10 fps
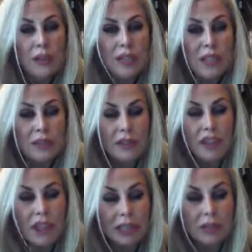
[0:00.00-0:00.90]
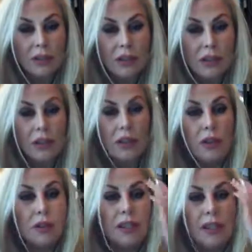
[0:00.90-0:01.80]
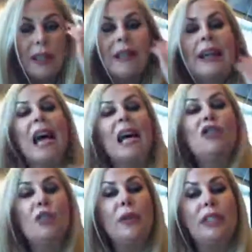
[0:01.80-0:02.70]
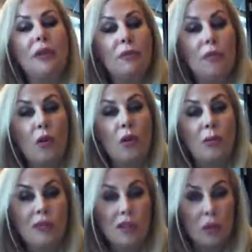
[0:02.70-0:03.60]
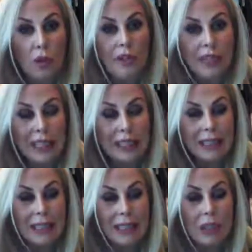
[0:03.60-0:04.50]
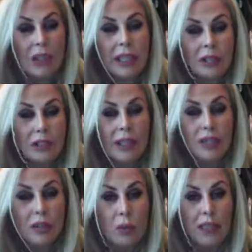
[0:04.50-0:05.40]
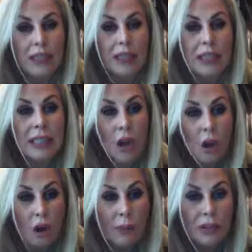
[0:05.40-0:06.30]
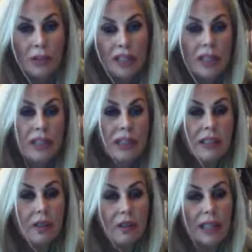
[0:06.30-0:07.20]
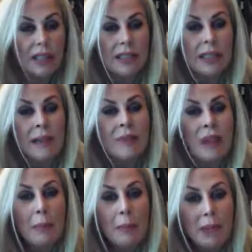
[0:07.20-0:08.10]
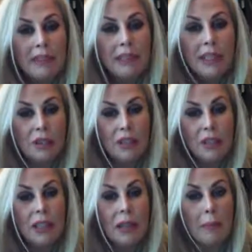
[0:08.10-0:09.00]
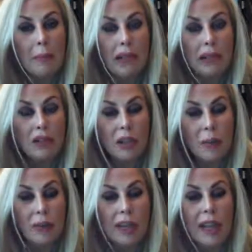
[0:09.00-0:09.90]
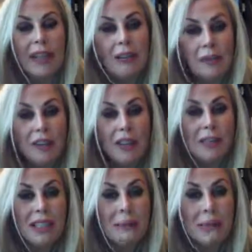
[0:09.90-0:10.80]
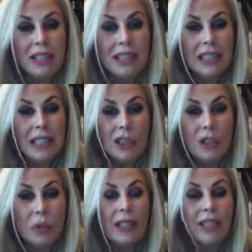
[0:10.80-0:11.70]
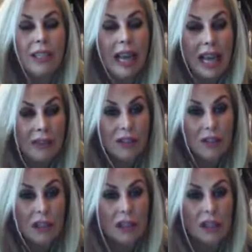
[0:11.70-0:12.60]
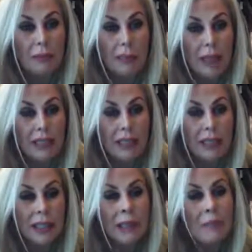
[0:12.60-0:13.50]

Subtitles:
all of the different channels that you're using and doing some form of SWOT analysis, looking at the strengths, weaknesses, opportunities and threats, and building your SOSTAC plan on top of that. Now, 50% of businesses don't even have a strategy in place.